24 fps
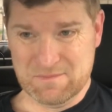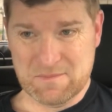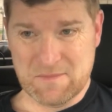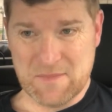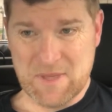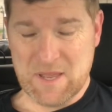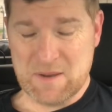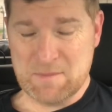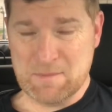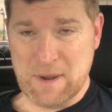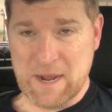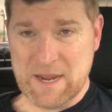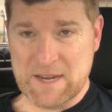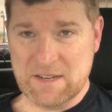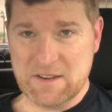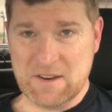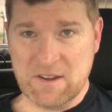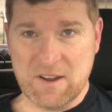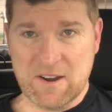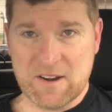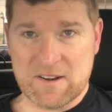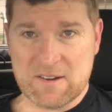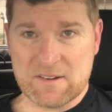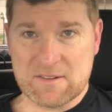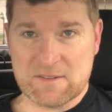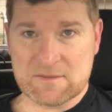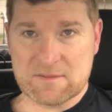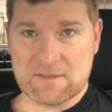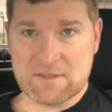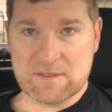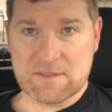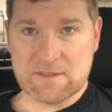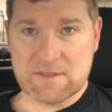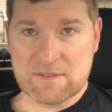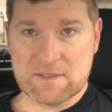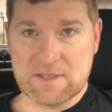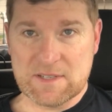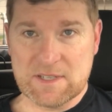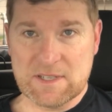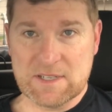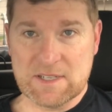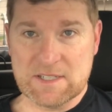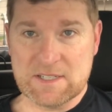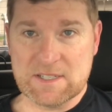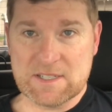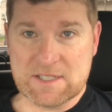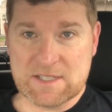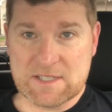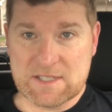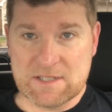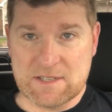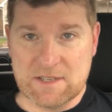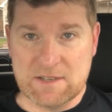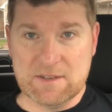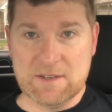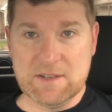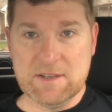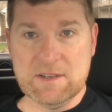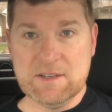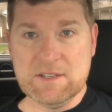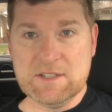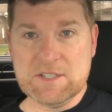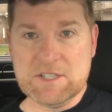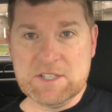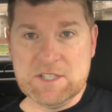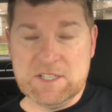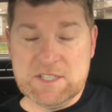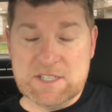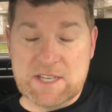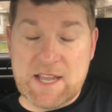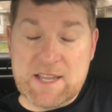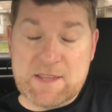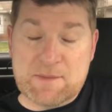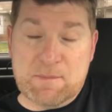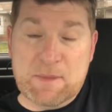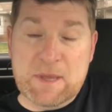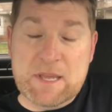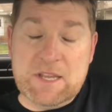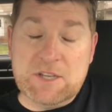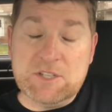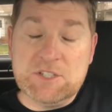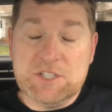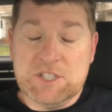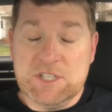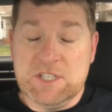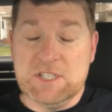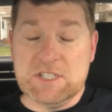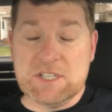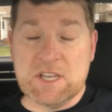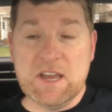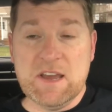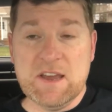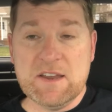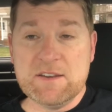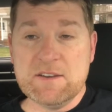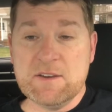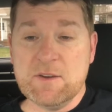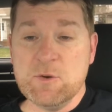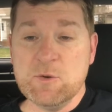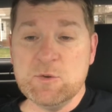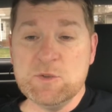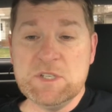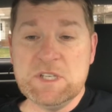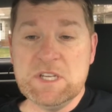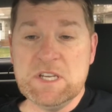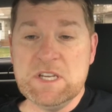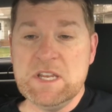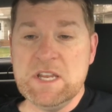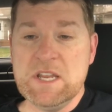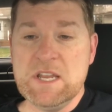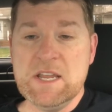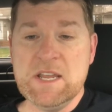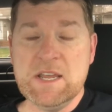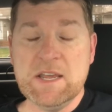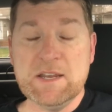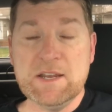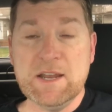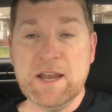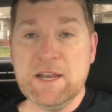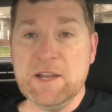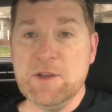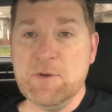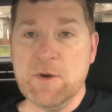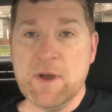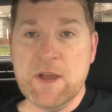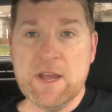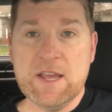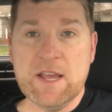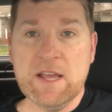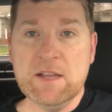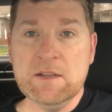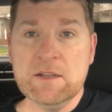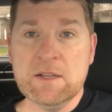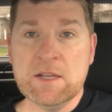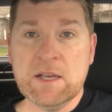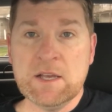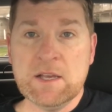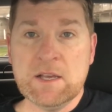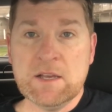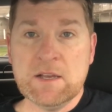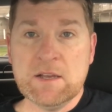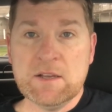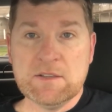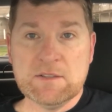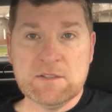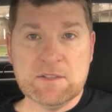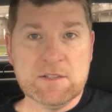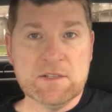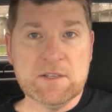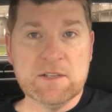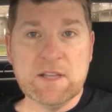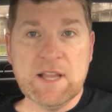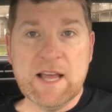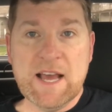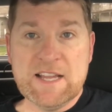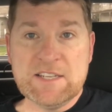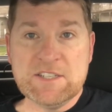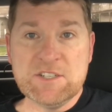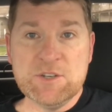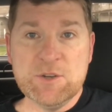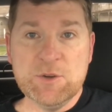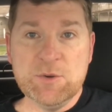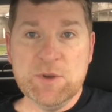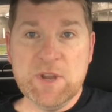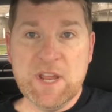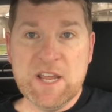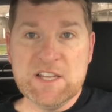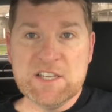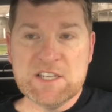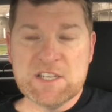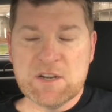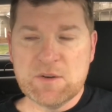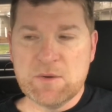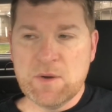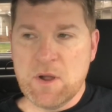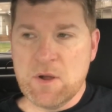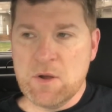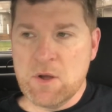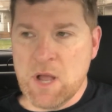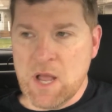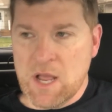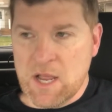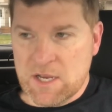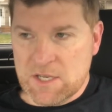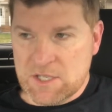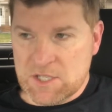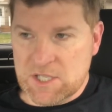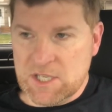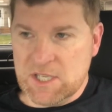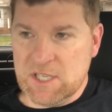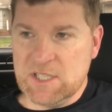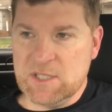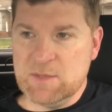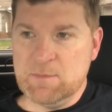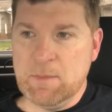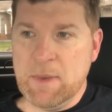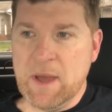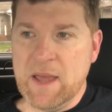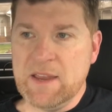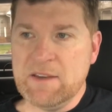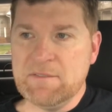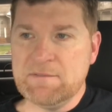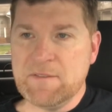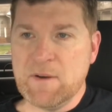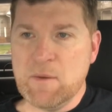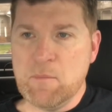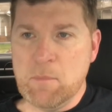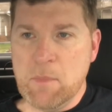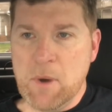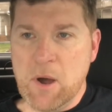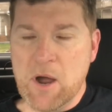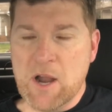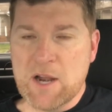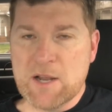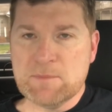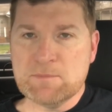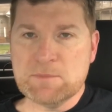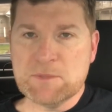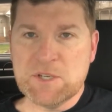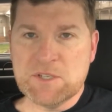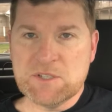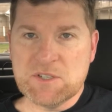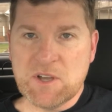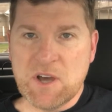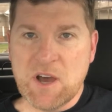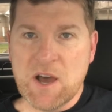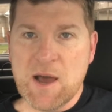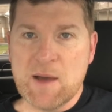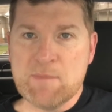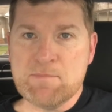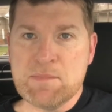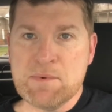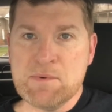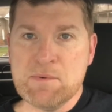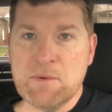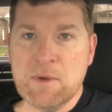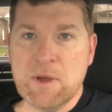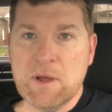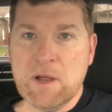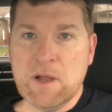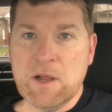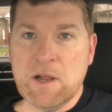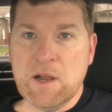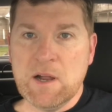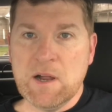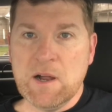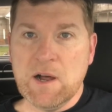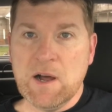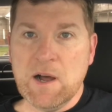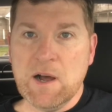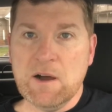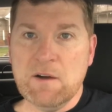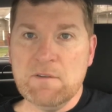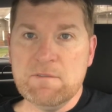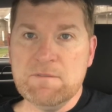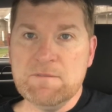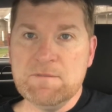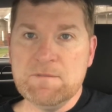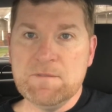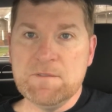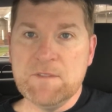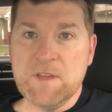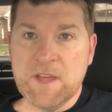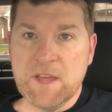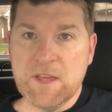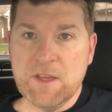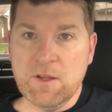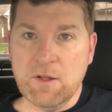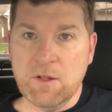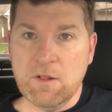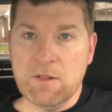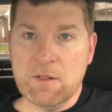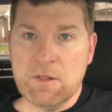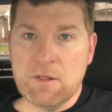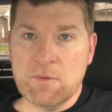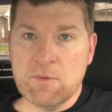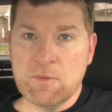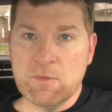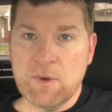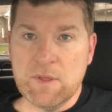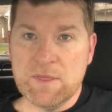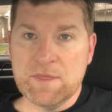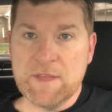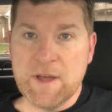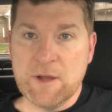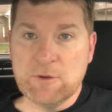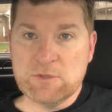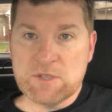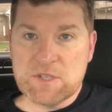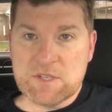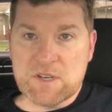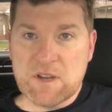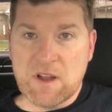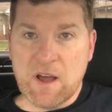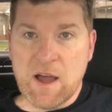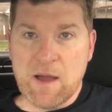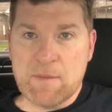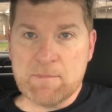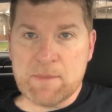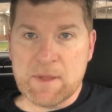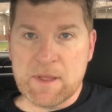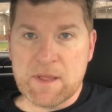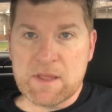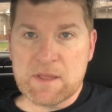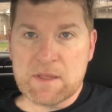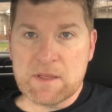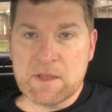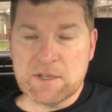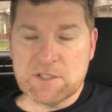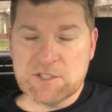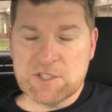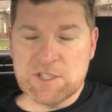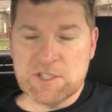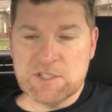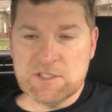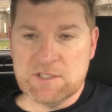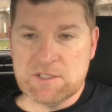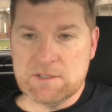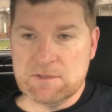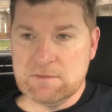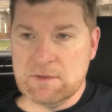And my daughter she's like me. She's got OCD. And anyway, the last 2 days in a row, she has biked from bottom to top of the hill without stopping, and she's